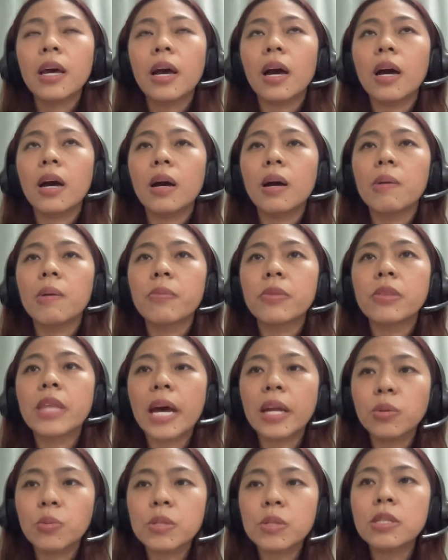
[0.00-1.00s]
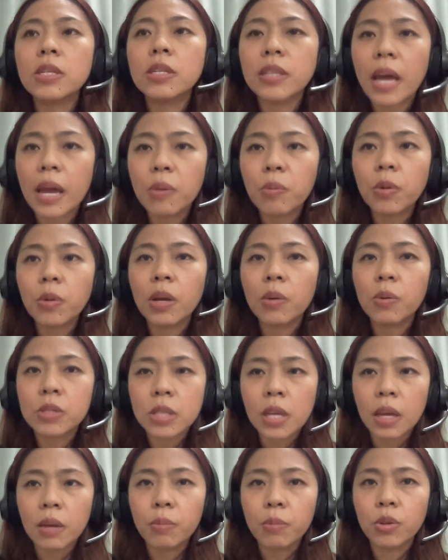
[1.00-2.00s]
That was the time when I was
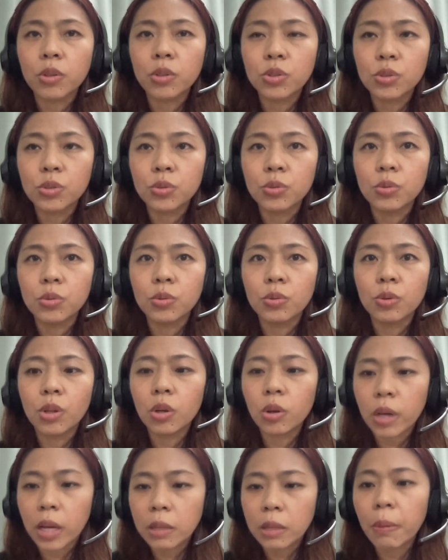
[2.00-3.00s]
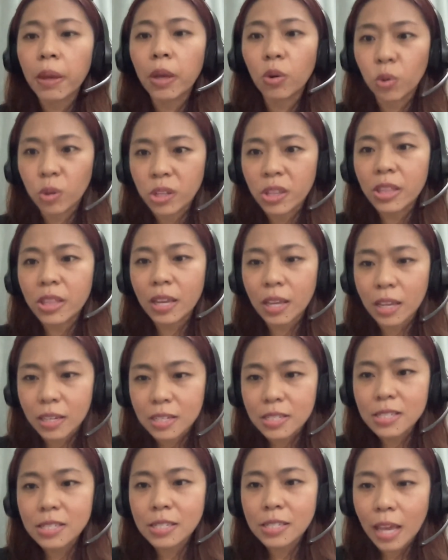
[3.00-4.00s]
able to look at my old
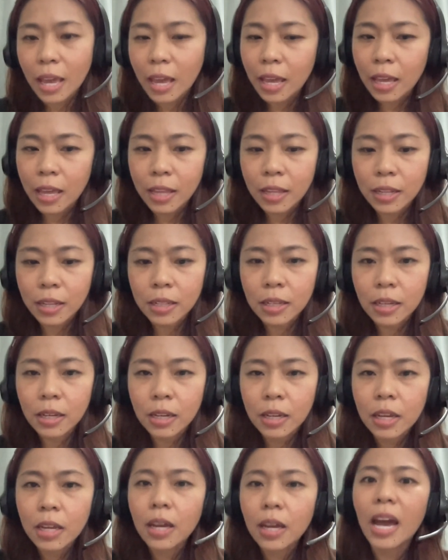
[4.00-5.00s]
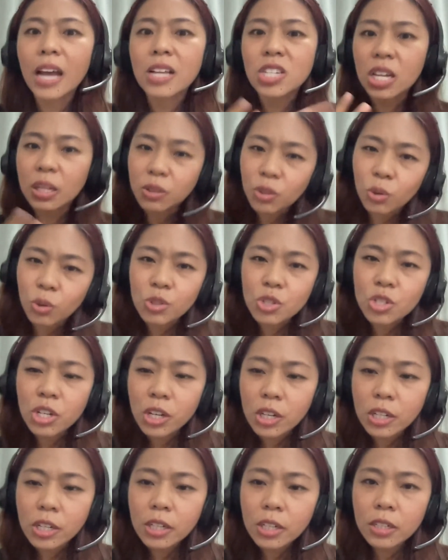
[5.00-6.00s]
things, and I checked old
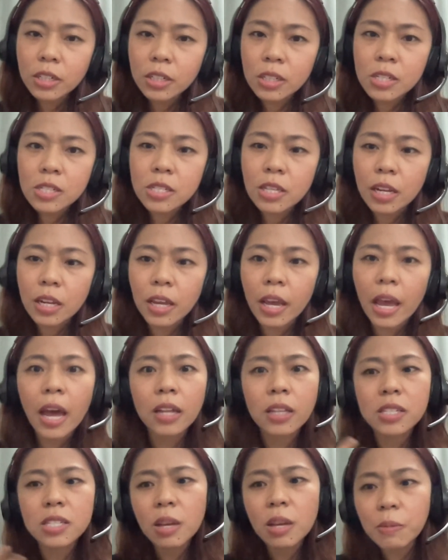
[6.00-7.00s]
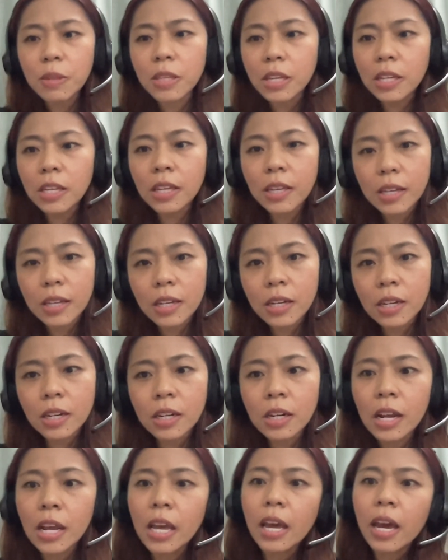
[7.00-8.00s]
journals, and I had something
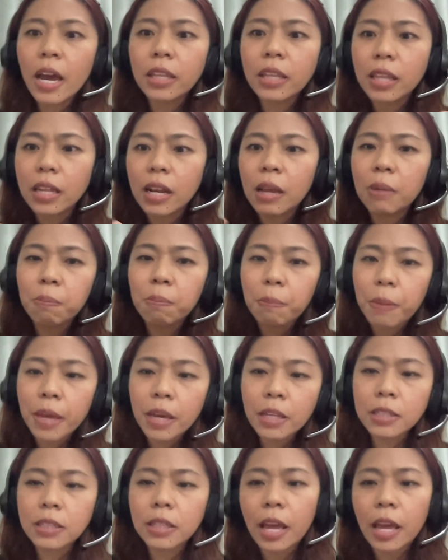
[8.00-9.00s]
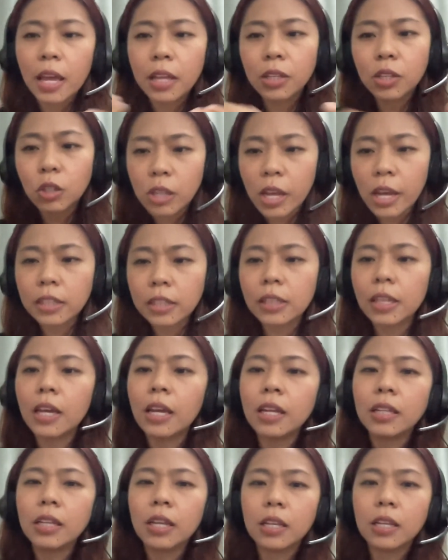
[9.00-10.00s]
here, and then I picked and
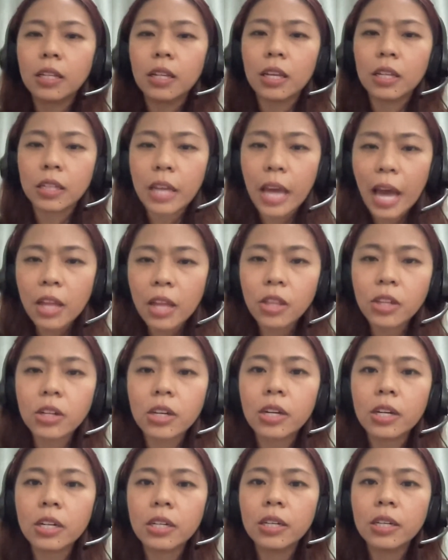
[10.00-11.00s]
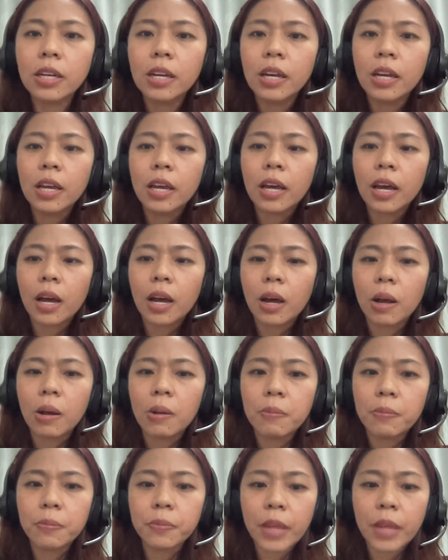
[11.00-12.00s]
collected and gathered
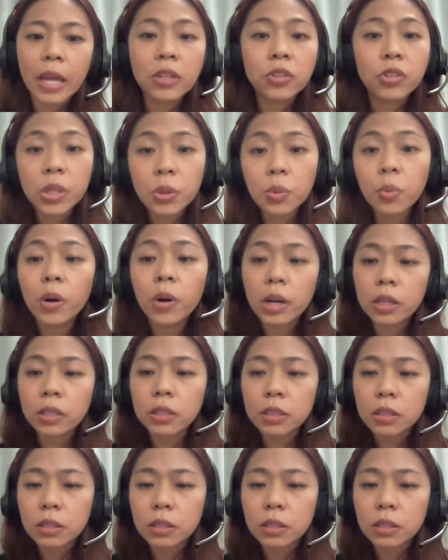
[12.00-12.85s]
and reworked